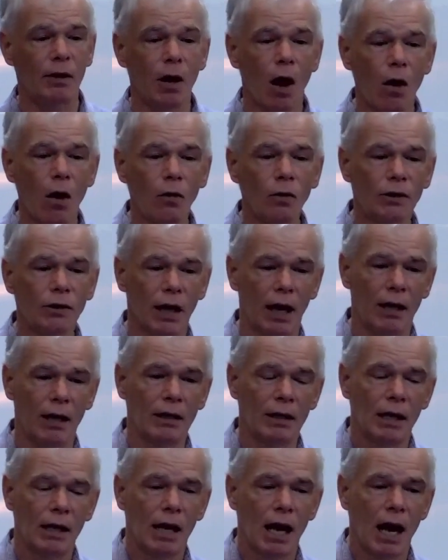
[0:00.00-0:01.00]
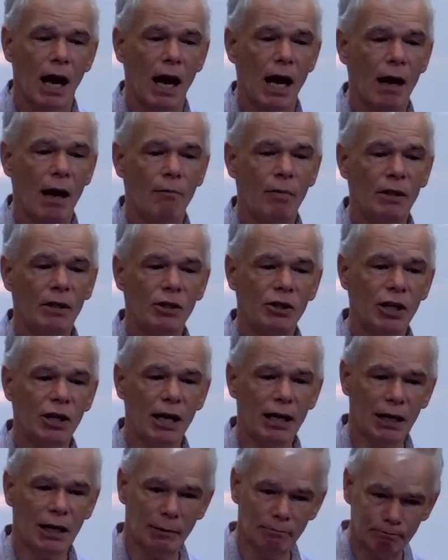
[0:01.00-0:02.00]
altar. But
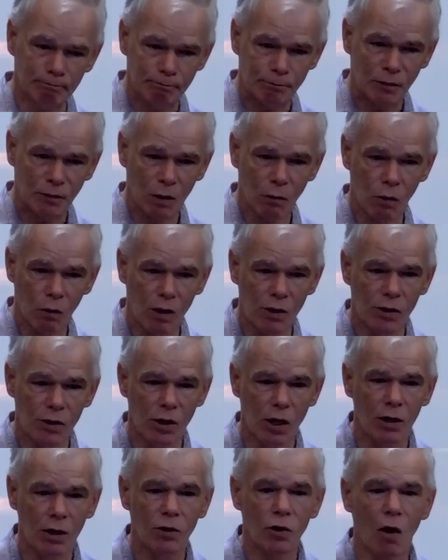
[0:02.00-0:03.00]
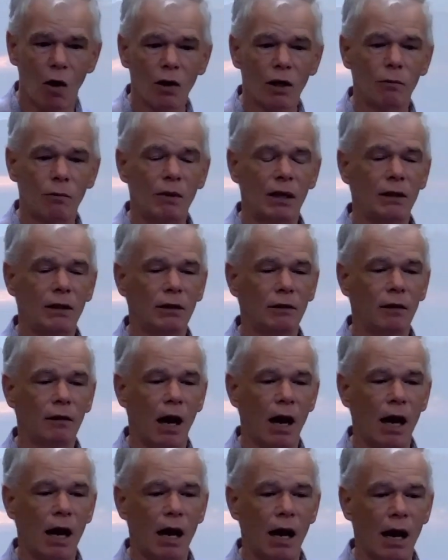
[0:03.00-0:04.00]
Shechem was documented
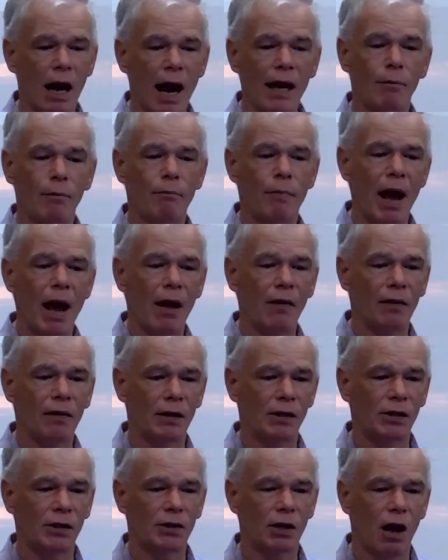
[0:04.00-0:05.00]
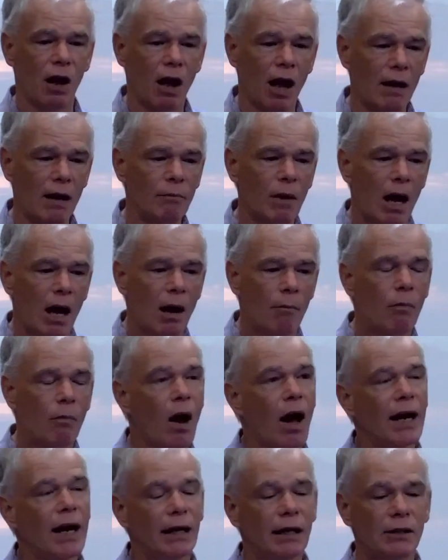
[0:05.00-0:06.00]
at about this time
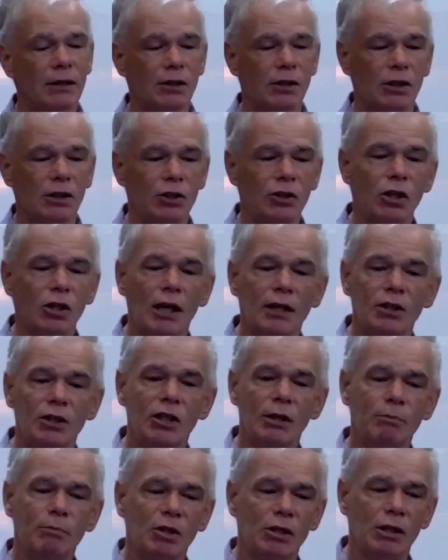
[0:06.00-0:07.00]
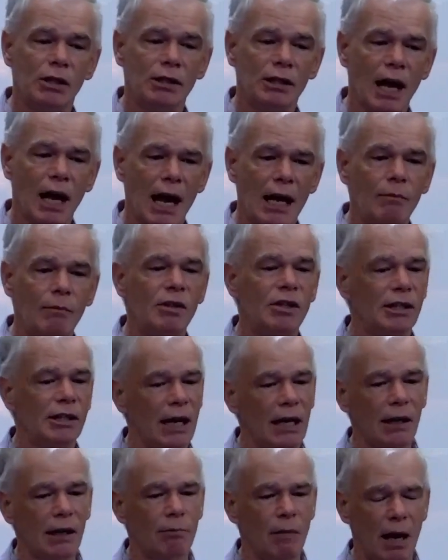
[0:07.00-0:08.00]
by its Egyptian name,
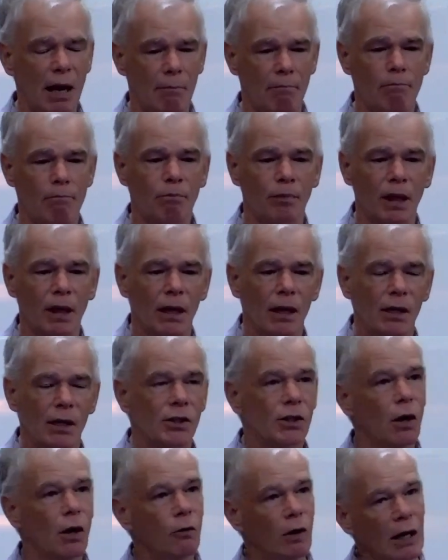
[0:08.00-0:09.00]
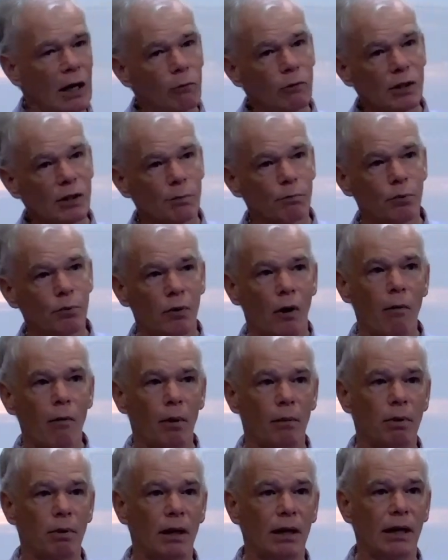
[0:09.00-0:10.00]
Sekhmem. So it was
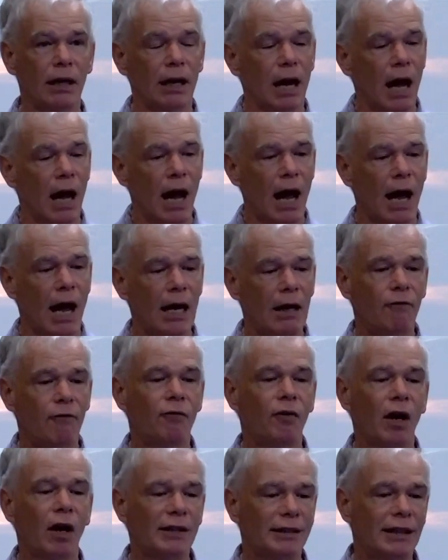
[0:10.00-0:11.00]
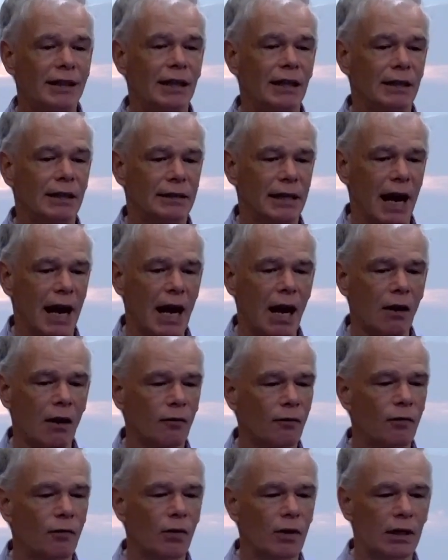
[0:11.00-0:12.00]
probably a frontier
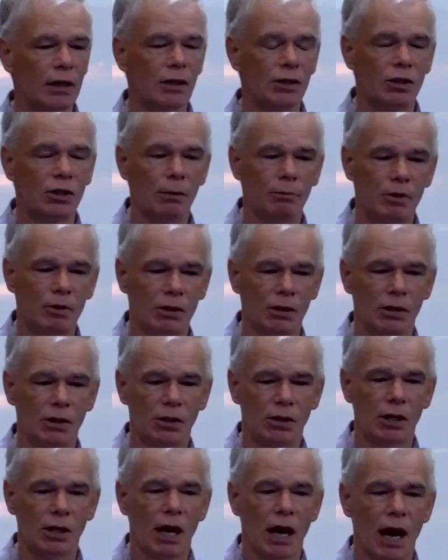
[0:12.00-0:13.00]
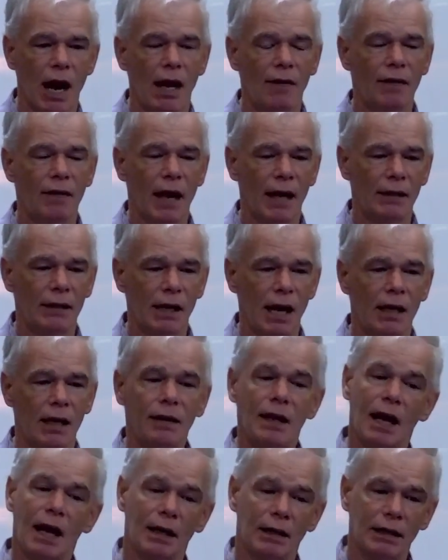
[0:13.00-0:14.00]
town for the Egyptians at
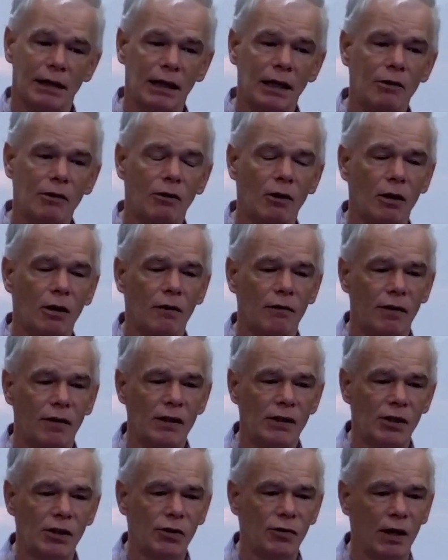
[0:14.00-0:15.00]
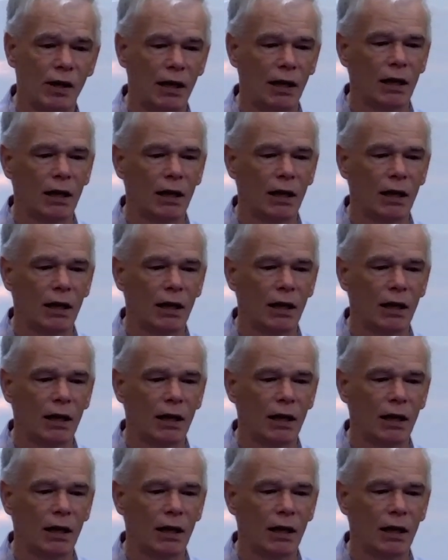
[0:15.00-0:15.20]
that era of history.